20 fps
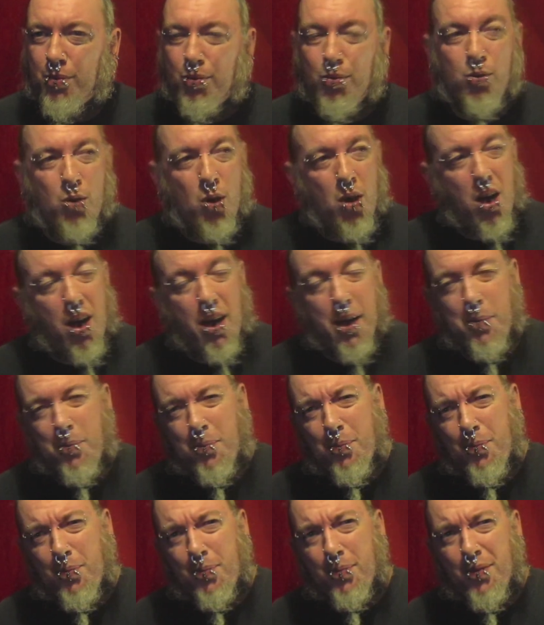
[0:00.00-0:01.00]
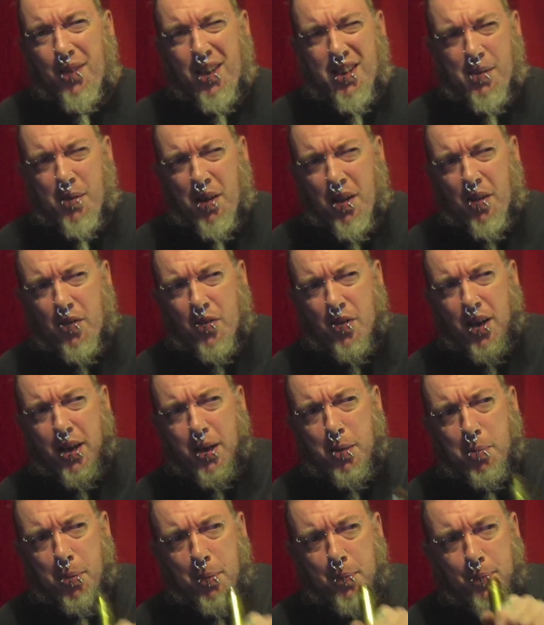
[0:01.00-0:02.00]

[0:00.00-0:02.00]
Right, let's have another vape.